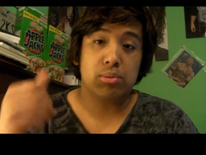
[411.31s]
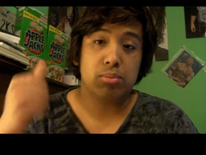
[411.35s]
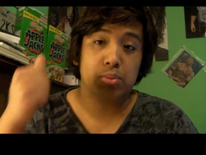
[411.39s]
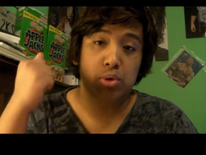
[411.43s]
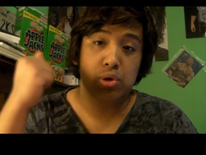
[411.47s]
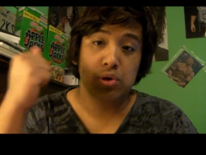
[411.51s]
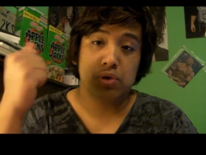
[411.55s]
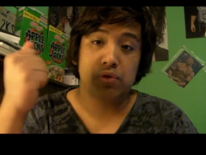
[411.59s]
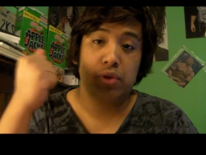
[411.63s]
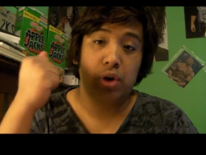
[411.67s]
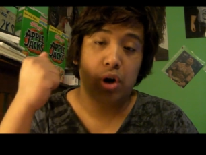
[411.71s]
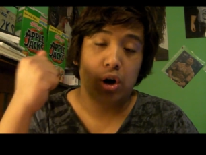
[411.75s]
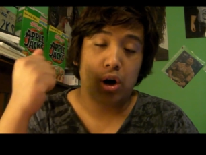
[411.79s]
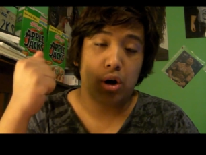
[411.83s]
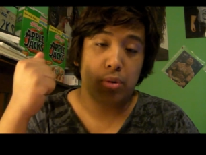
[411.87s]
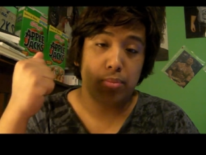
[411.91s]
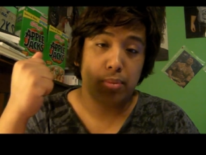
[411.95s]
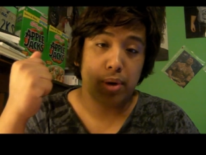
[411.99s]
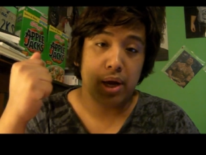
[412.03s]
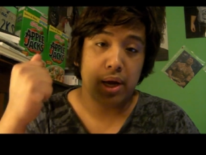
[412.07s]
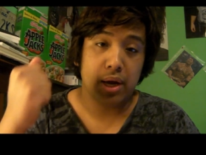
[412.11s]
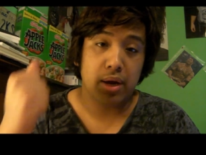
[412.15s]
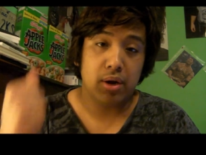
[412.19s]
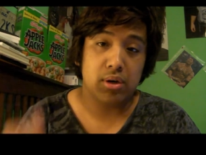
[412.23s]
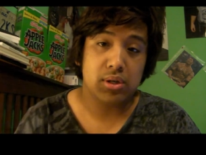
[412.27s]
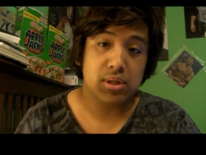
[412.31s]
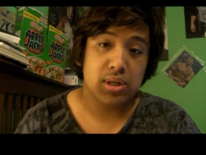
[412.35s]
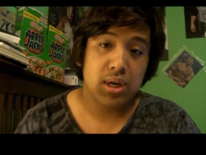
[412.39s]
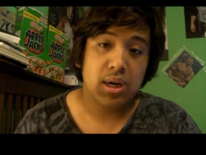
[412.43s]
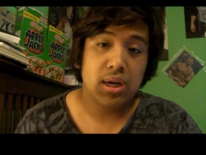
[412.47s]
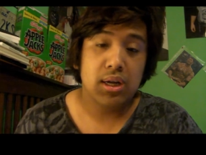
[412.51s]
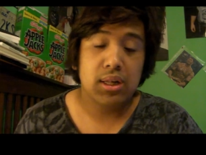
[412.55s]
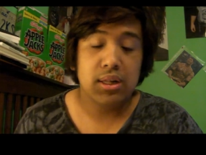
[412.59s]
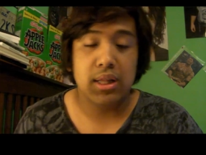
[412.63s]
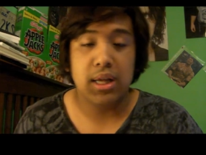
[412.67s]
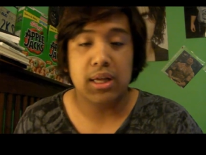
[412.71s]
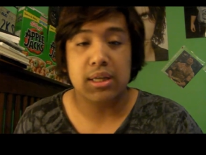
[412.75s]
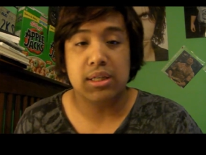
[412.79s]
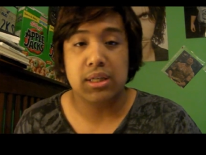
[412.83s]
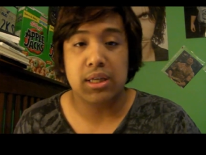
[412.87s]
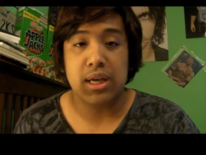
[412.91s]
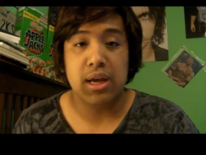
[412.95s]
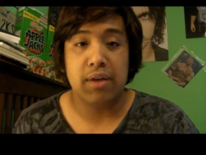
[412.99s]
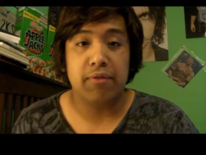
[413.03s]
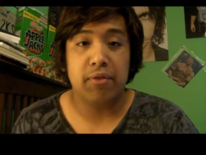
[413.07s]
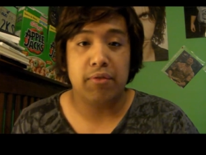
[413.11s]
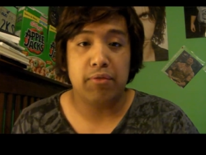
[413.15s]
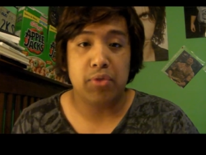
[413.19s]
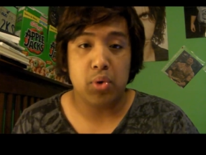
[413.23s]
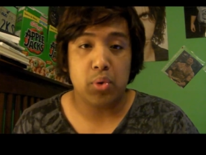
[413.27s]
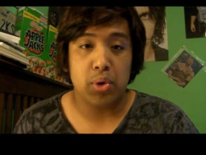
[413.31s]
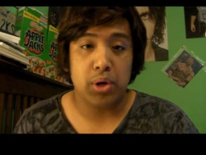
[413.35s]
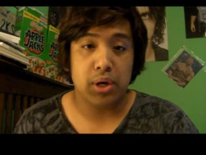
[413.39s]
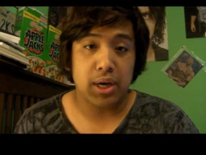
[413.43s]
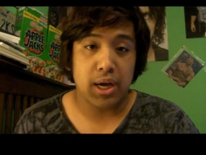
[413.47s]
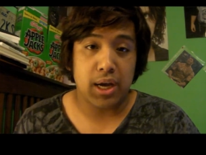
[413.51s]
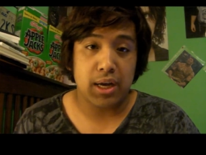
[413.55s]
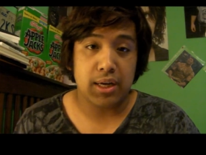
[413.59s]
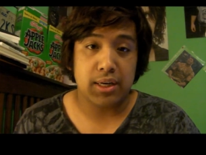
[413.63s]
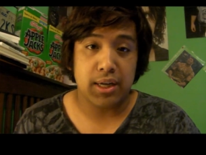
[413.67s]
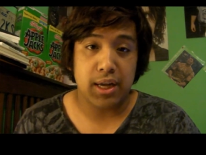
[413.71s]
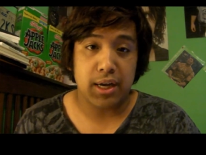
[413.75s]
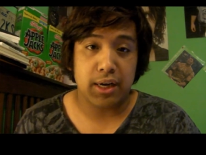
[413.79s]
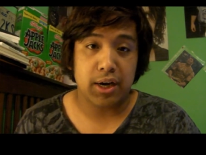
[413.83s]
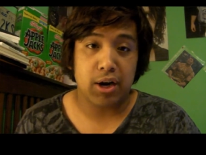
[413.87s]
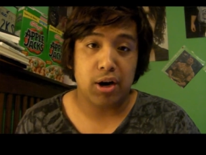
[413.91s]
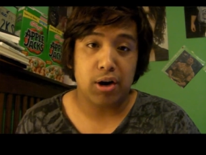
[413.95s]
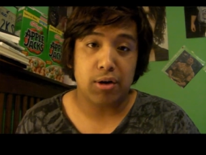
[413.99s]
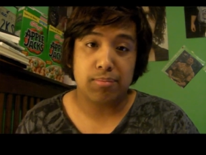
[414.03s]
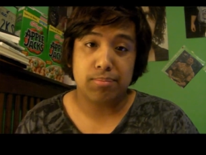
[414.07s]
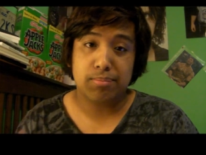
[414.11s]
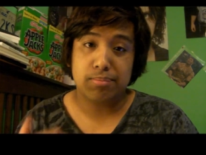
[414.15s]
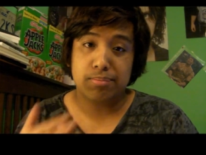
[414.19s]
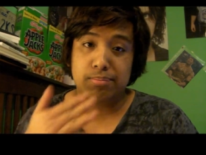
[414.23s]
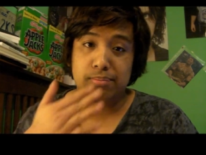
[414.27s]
Bruce for all my haters. Thanks again for viewing, and take care.